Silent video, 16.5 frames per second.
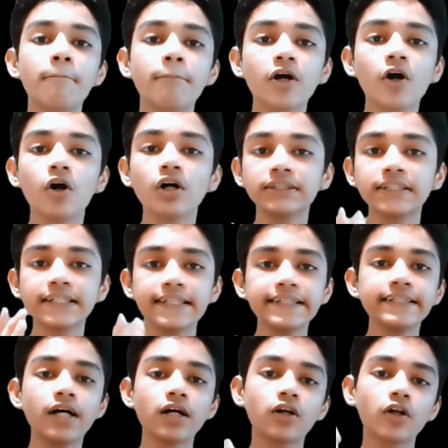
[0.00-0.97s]
because this
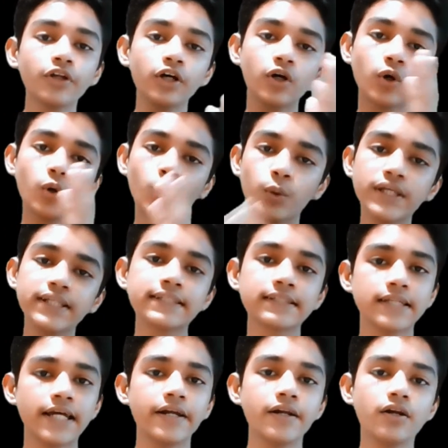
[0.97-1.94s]
is done on the queen
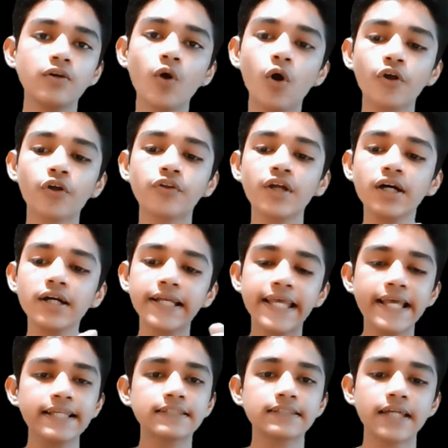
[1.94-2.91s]
side, not on the
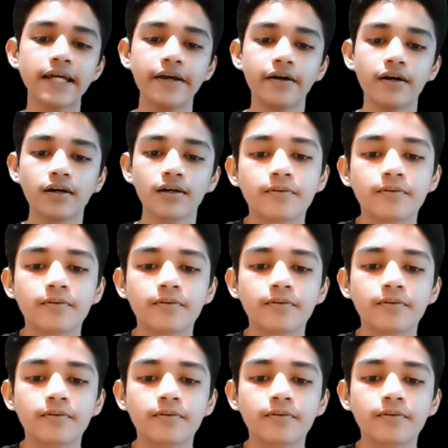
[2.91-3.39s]
king side.